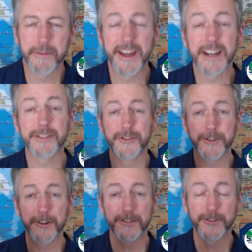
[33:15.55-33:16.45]
Thanks for
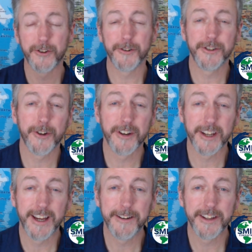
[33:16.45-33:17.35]
joining
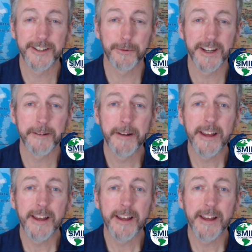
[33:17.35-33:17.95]
in this week.